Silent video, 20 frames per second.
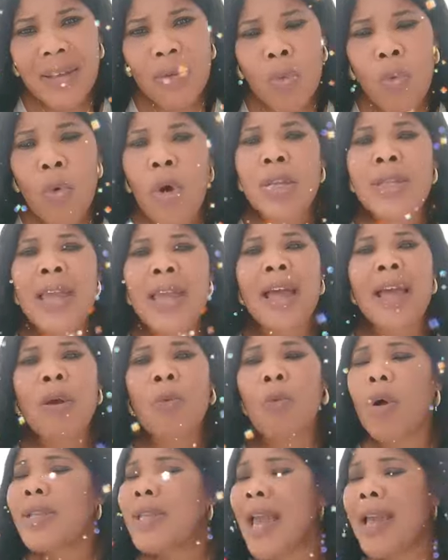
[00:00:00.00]
1
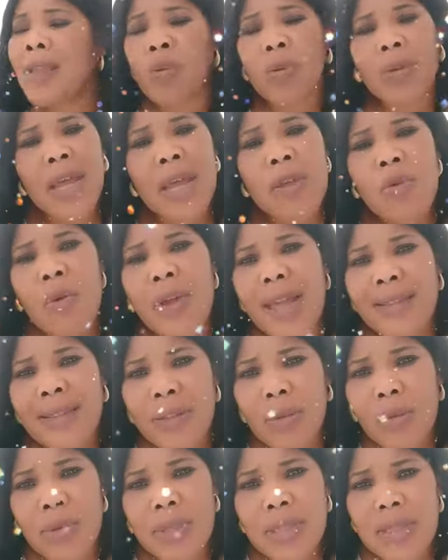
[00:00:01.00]
year do, now you get
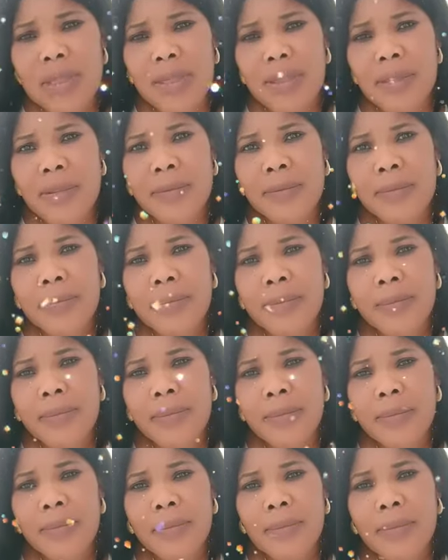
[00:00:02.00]
Edo State.
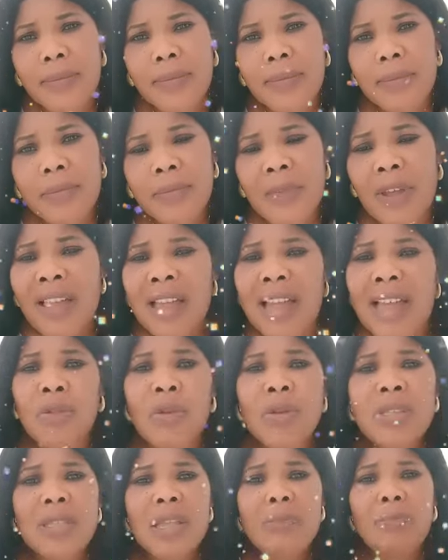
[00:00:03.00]

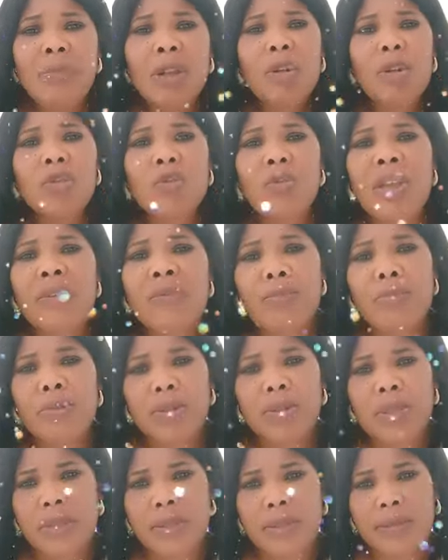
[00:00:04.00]
Edo State belong to
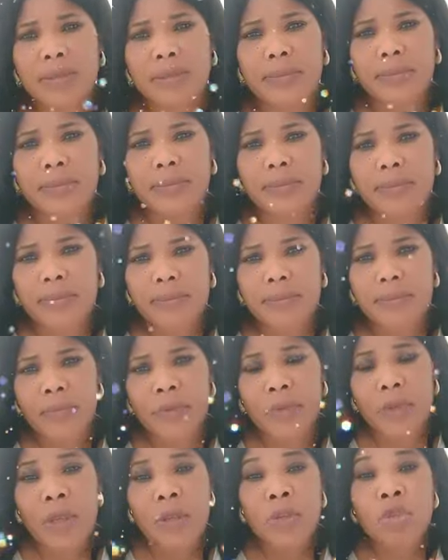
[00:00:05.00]
everybody.
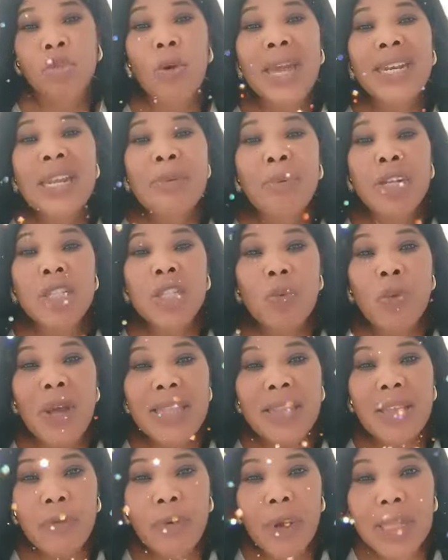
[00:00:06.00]
So anybody wait
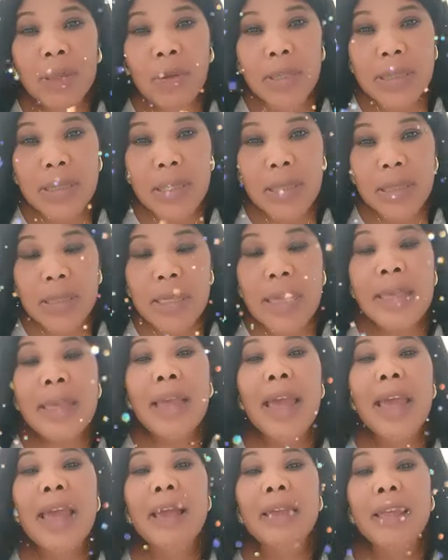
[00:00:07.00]
there for Edo State, he
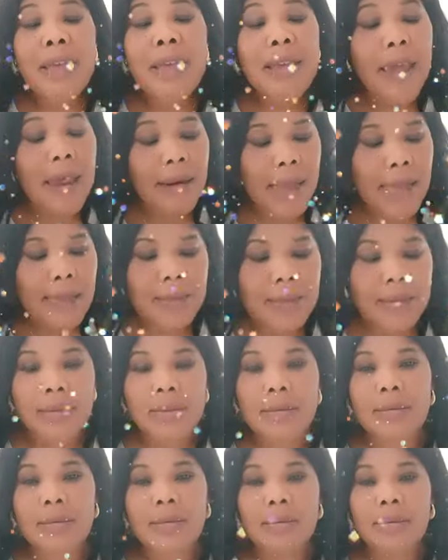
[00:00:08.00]
get
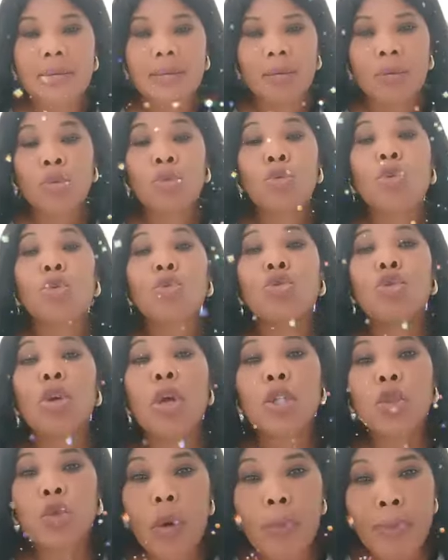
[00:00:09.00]
rights to
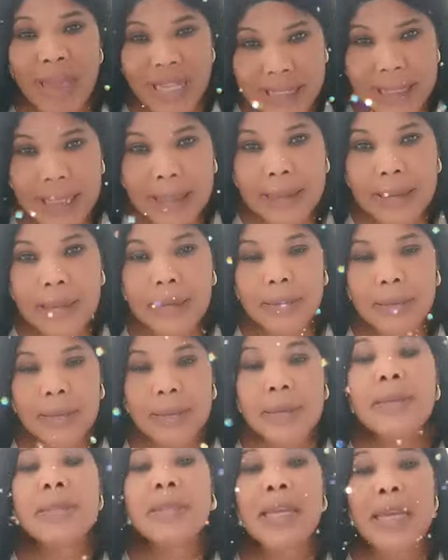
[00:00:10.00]
talk to
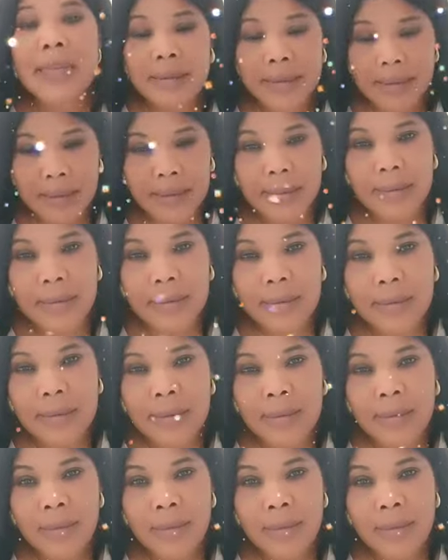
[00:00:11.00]
Obaseki. Yes.